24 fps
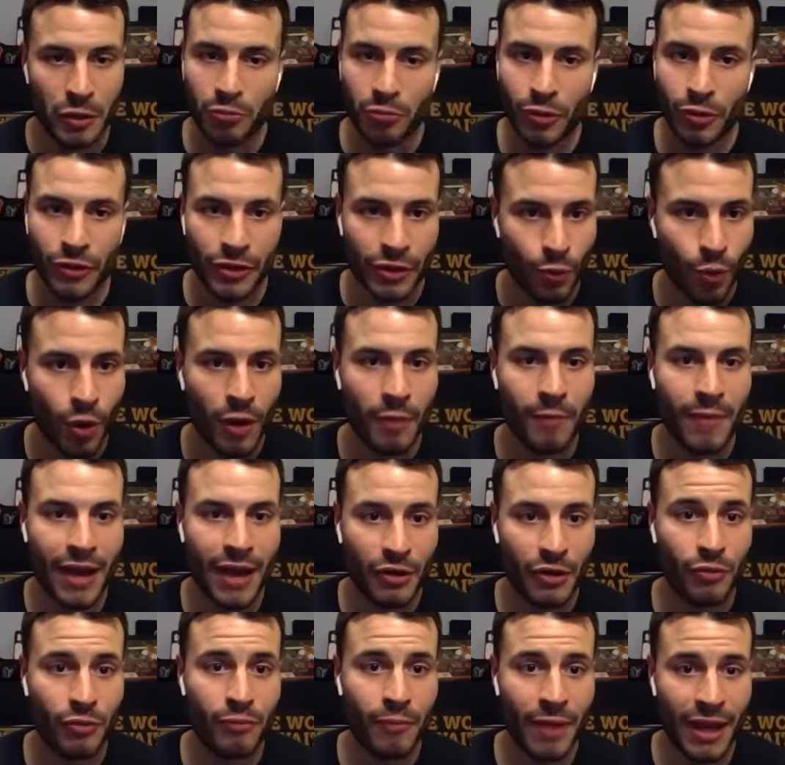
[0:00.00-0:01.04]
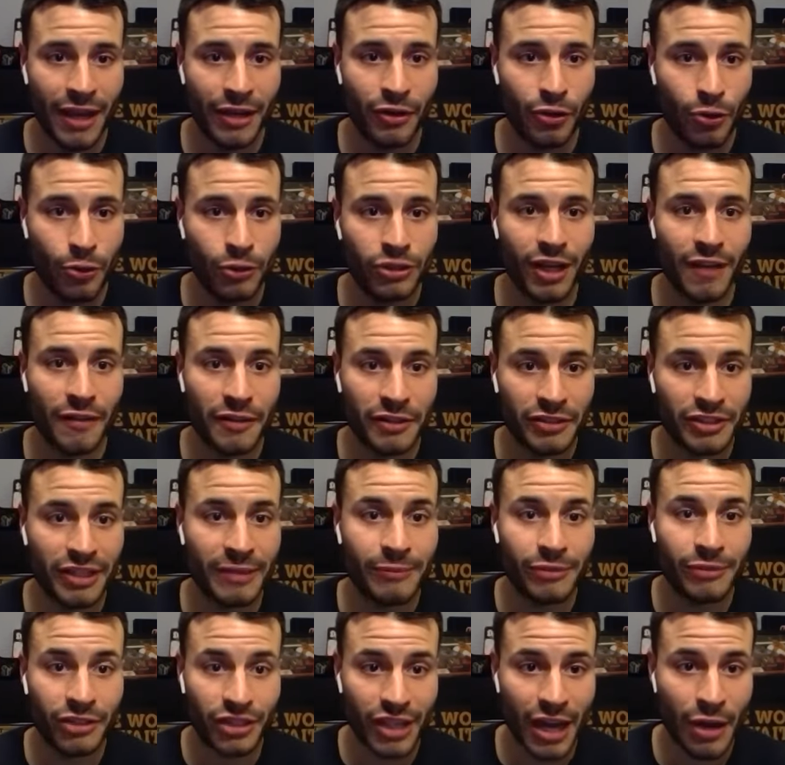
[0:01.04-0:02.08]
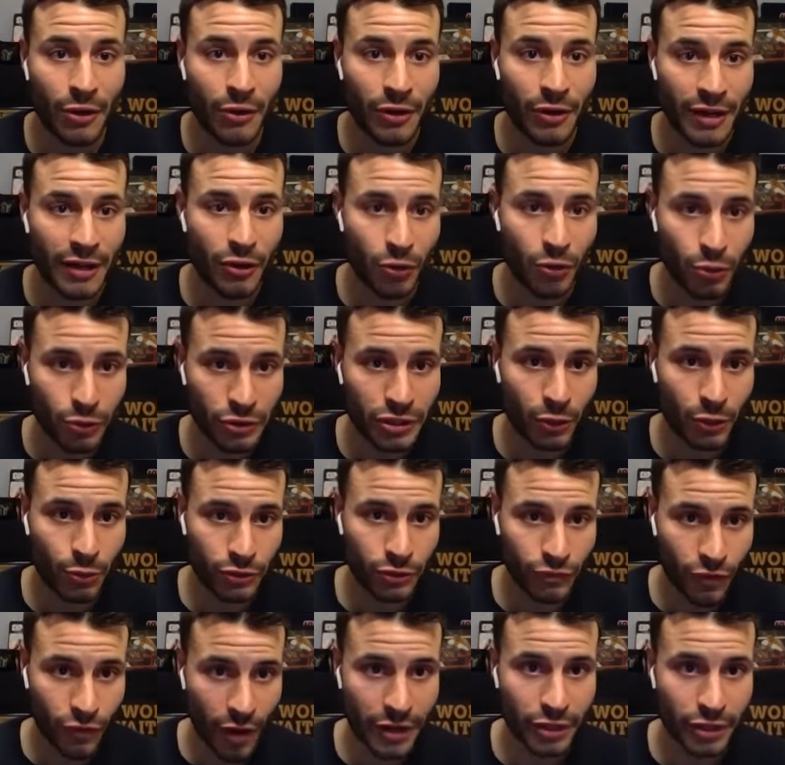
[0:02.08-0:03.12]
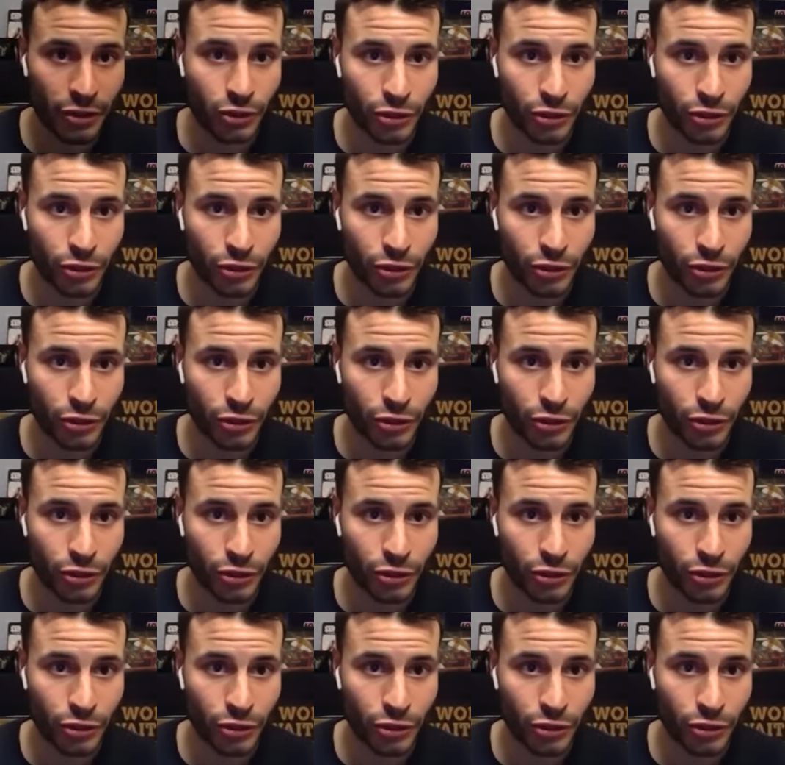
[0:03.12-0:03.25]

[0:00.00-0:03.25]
but the one man who made news on the same Saturday that Usyk was fighting